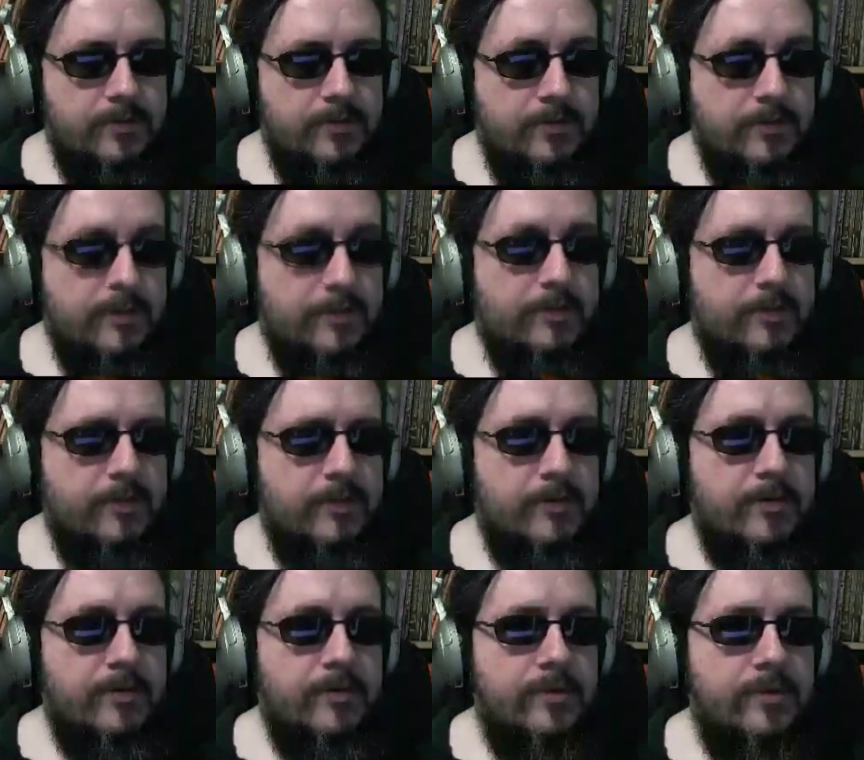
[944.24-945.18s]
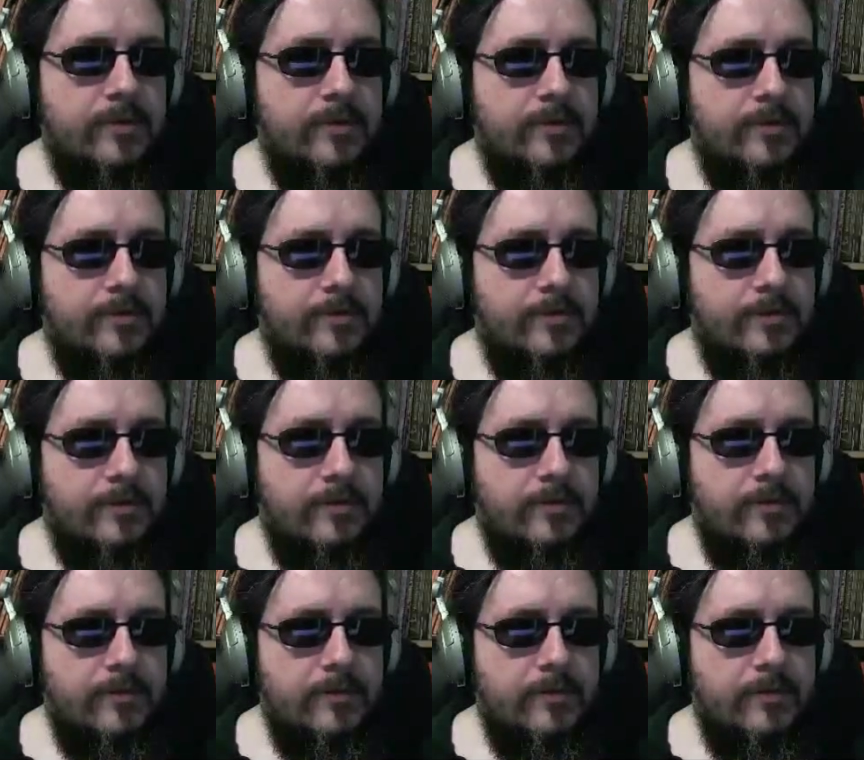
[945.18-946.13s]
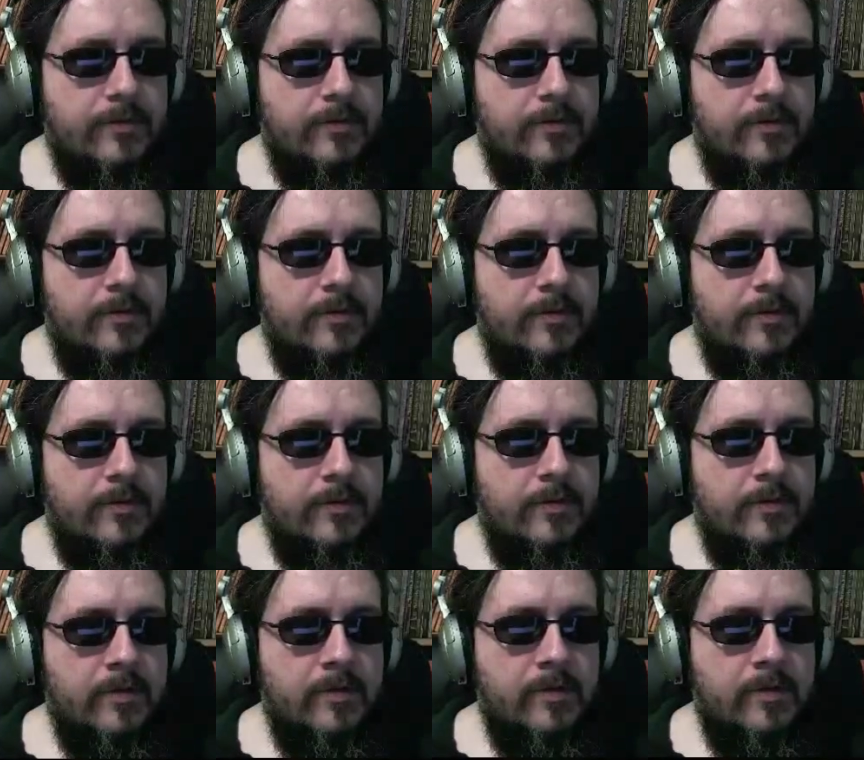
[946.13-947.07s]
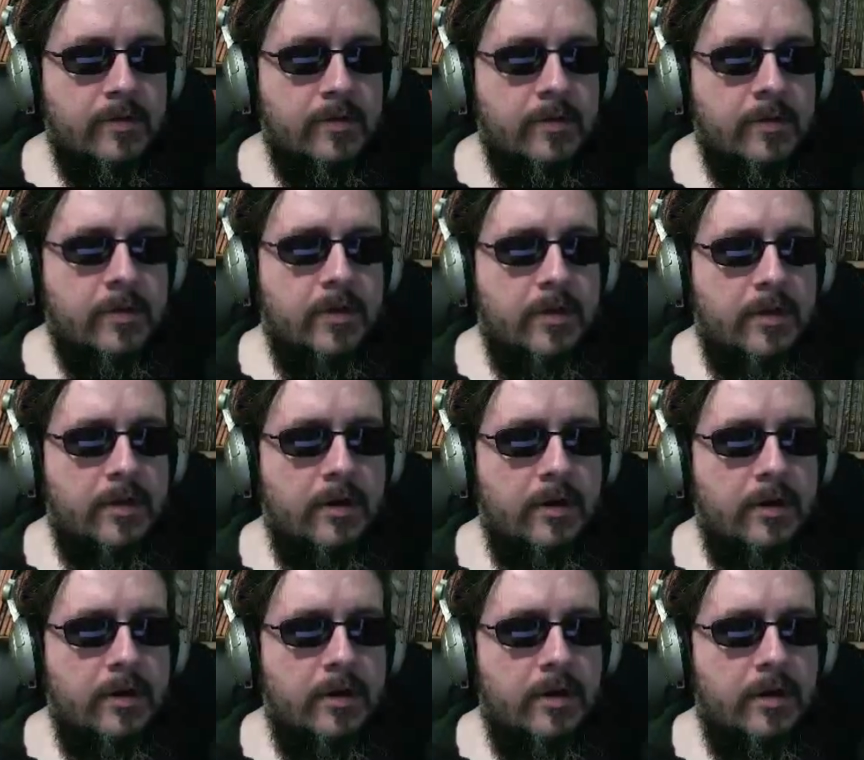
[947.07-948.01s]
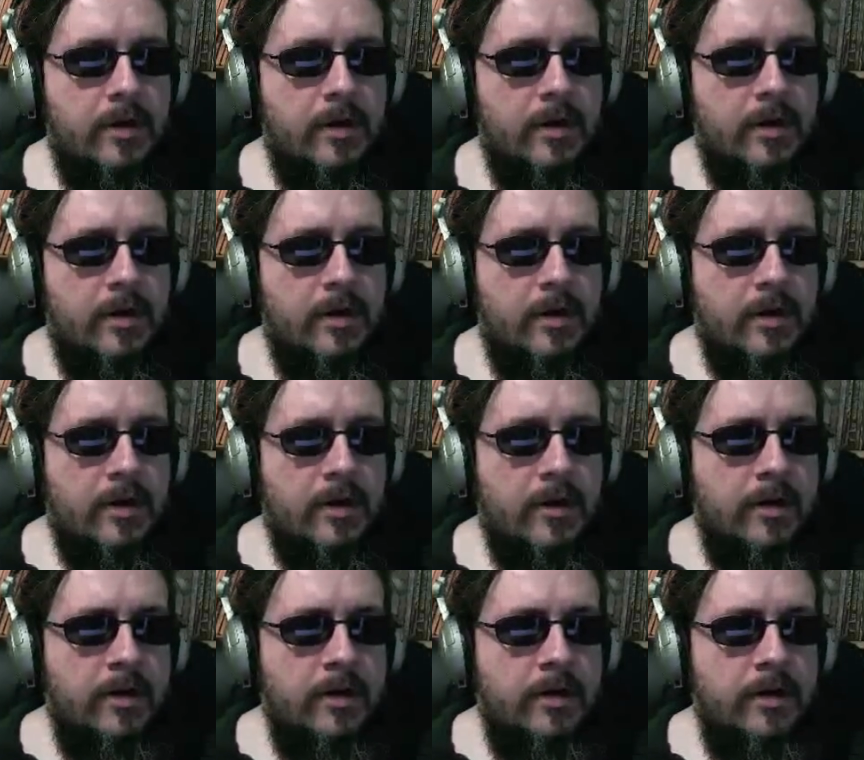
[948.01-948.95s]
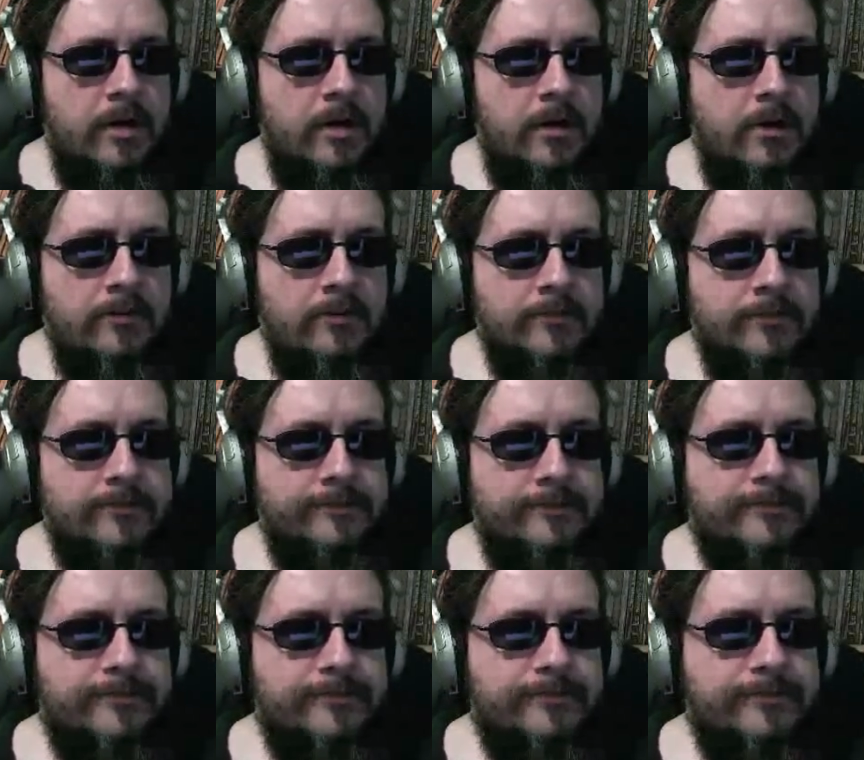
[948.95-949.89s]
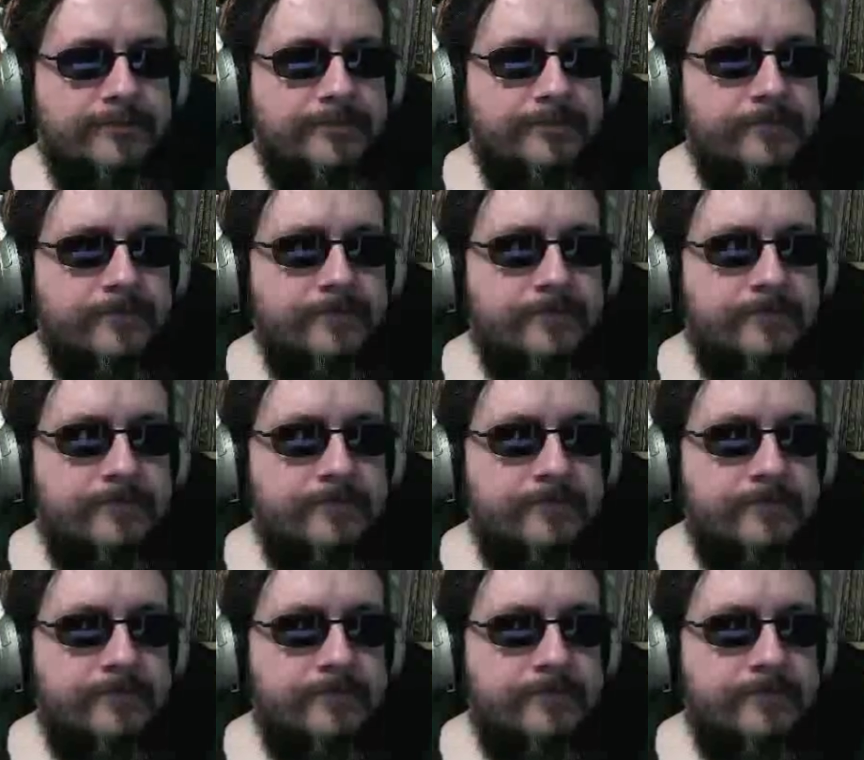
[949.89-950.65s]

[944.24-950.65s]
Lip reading: (no one is talking)